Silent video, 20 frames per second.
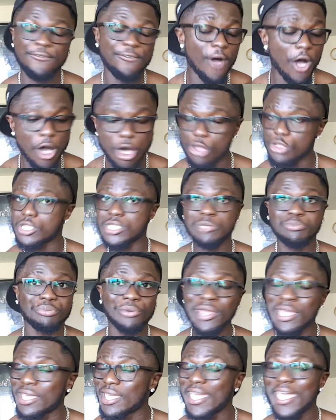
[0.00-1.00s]
Fall,
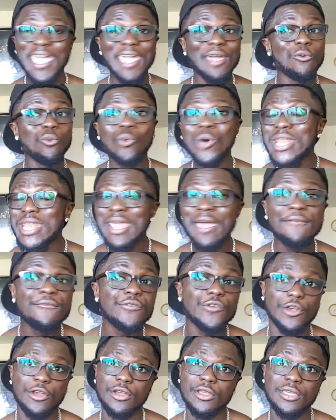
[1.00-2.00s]
spring,
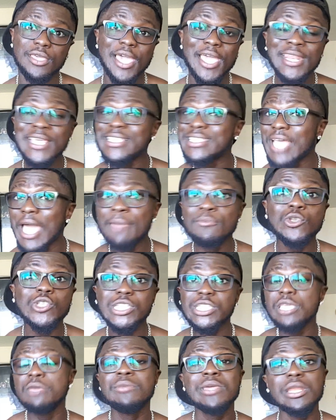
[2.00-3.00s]
whenever. Anytime you
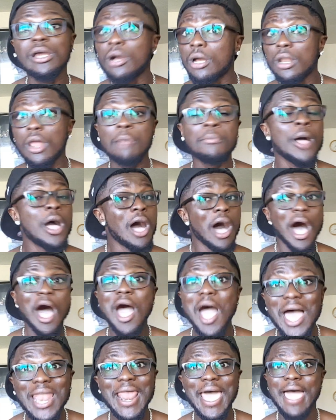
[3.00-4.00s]
see me in a club,
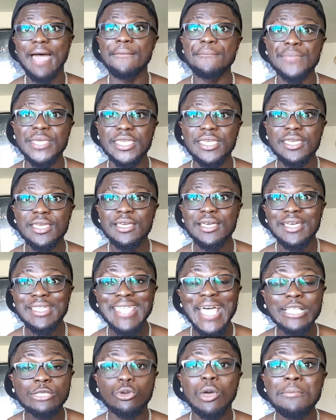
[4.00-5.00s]
holla at me.
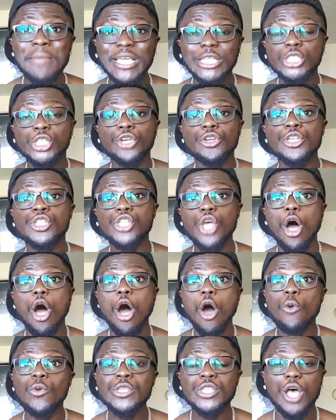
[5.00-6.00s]
That's why my shirt is
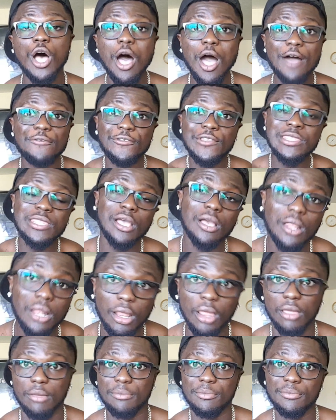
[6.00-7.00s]
always off in the
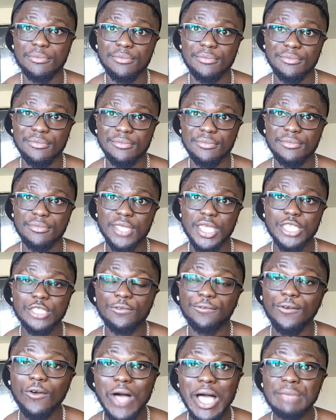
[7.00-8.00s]
club.
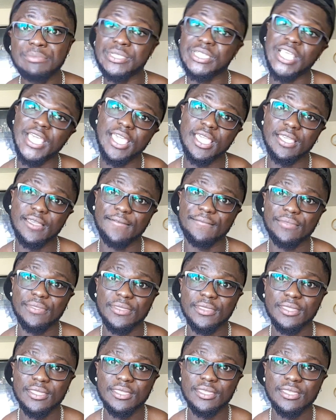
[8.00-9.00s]
You feel what I'm saying?
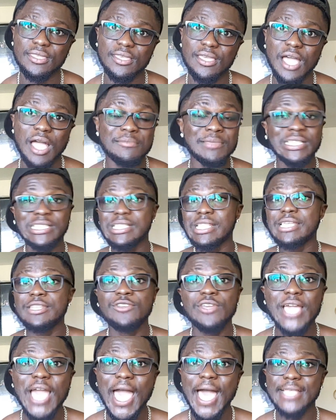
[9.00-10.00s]
I'm just
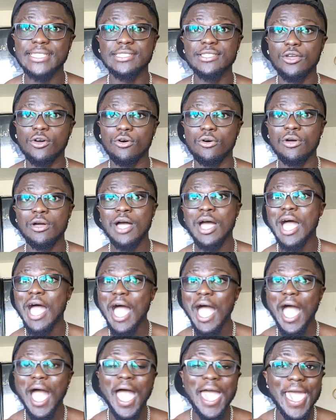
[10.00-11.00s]
letting you guys know.
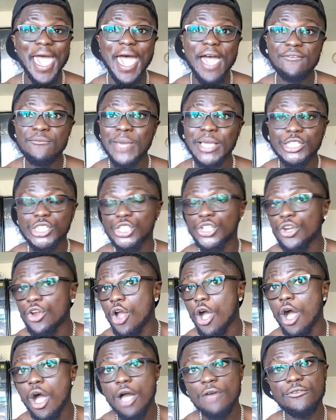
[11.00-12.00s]
I have my
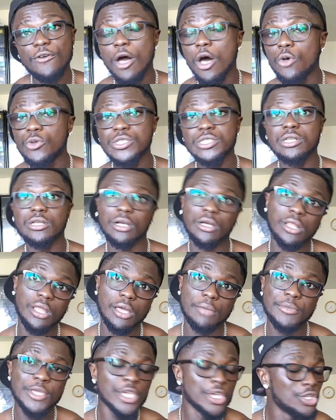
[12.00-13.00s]
shirt off always in the
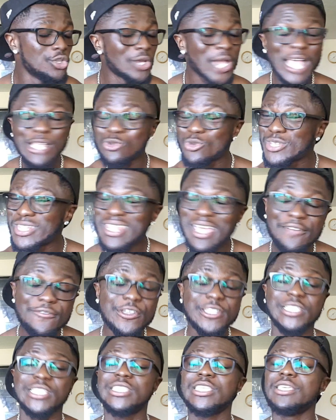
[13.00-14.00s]
club. You guys will
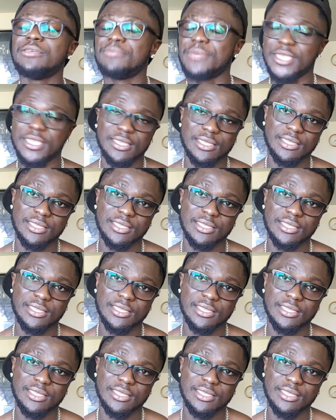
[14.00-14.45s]
never see me.